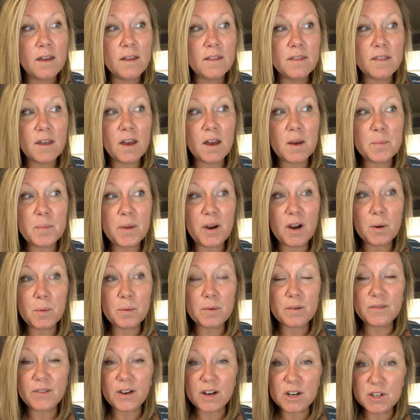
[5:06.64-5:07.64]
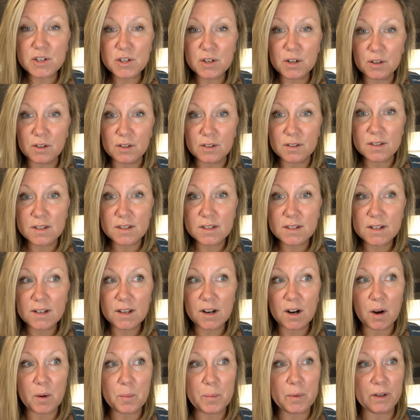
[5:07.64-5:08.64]
The paraprofessionals
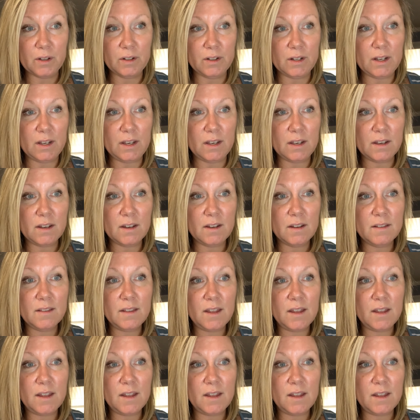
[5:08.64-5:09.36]
in our building,